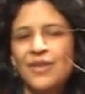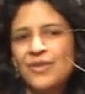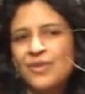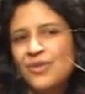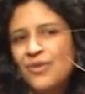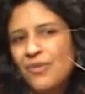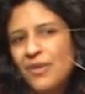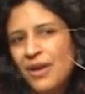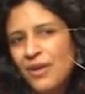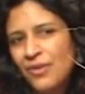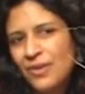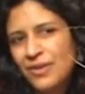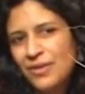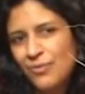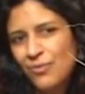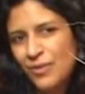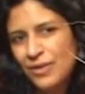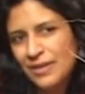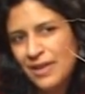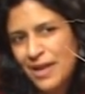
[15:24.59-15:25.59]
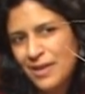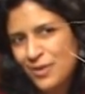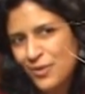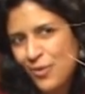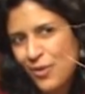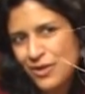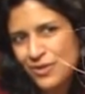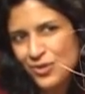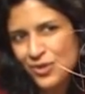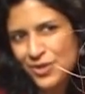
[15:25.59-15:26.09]
So, Erin, one last
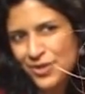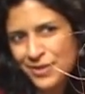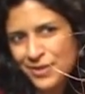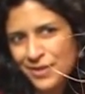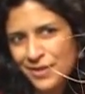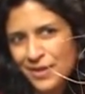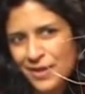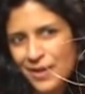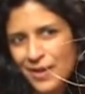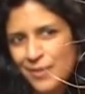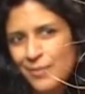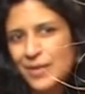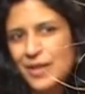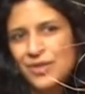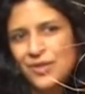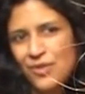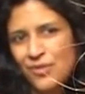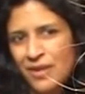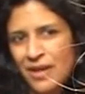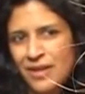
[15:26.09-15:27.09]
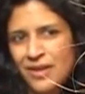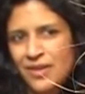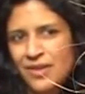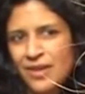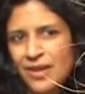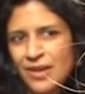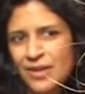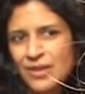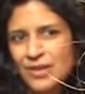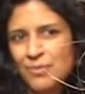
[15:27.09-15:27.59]
question. Is there
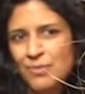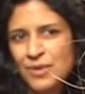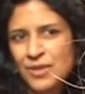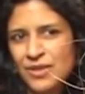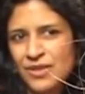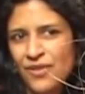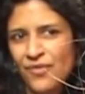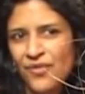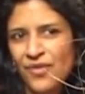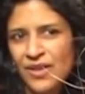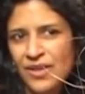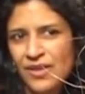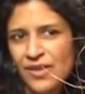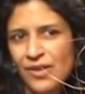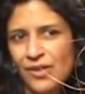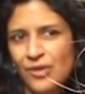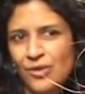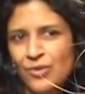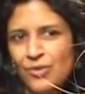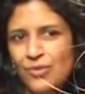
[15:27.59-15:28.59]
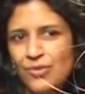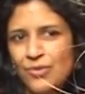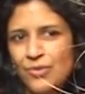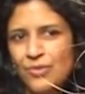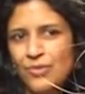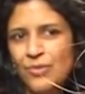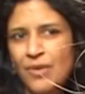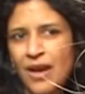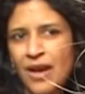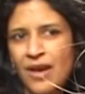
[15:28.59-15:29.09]
anything in specific that
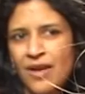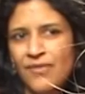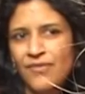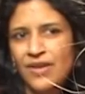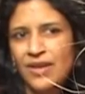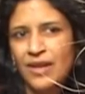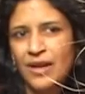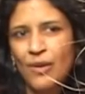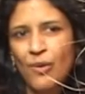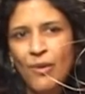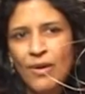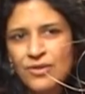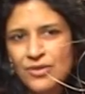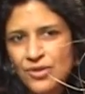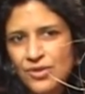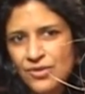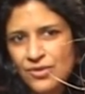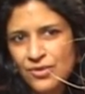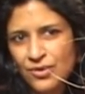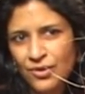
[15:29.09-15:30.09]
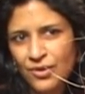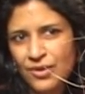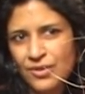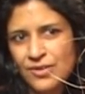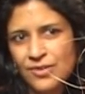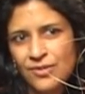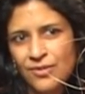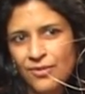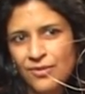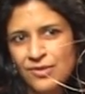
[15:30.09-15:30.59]
you have any questions or
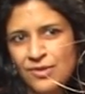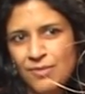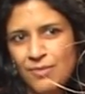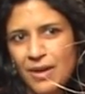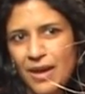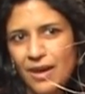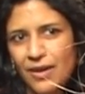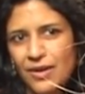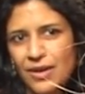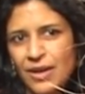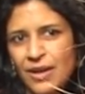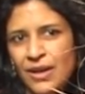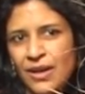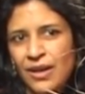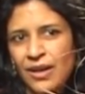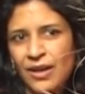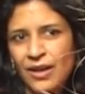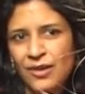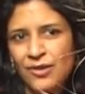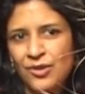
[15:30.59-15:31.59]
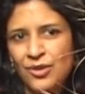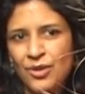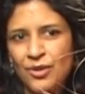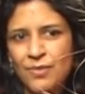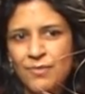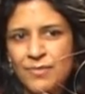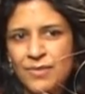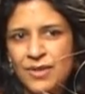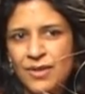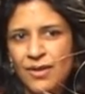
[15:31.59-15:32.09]
concerns about in
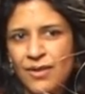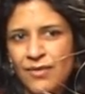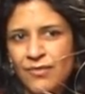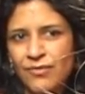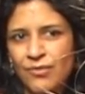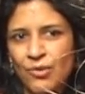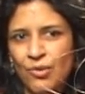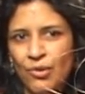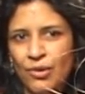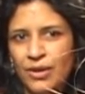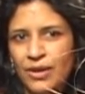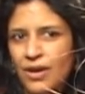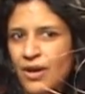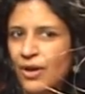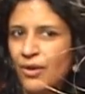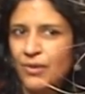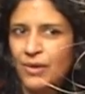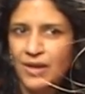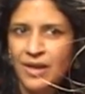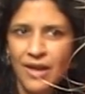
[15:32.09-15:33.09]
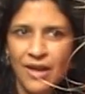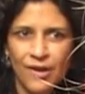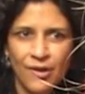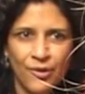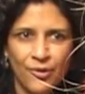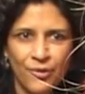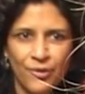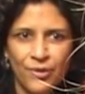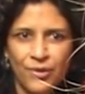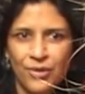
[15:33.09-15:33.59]
terms of your current
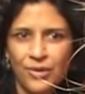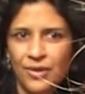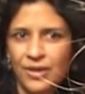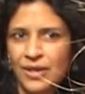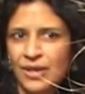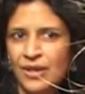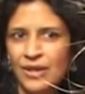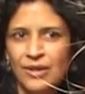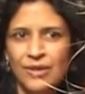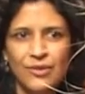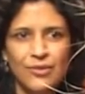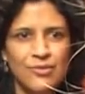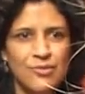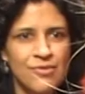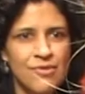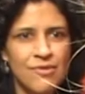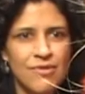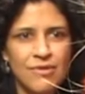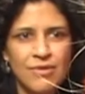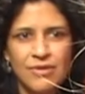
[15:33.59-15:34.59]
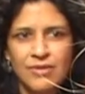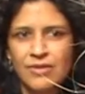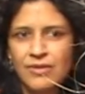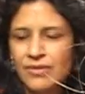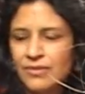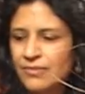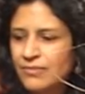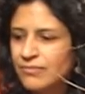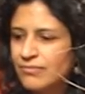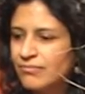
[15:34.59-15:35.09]
health or
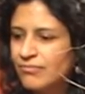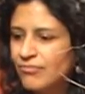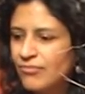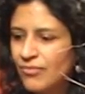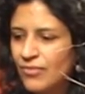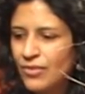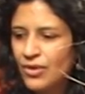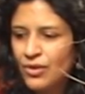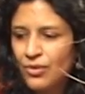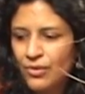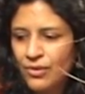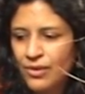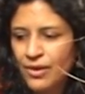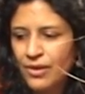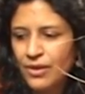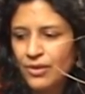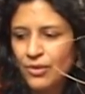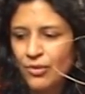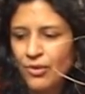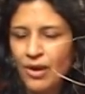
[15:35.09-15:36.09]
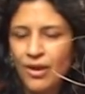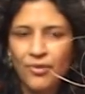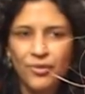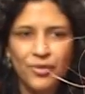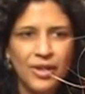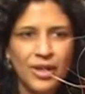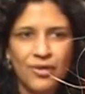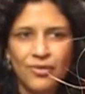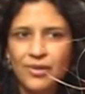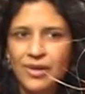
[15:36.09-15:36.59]
your
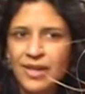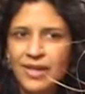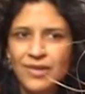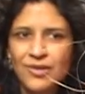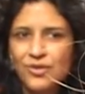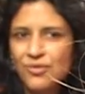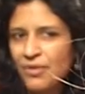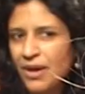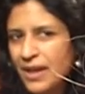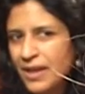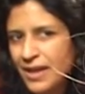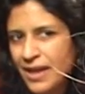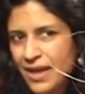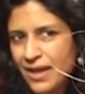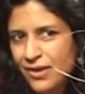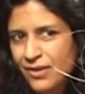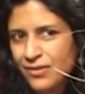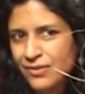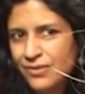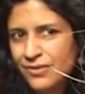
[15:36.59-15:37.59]
healthcare needs right now?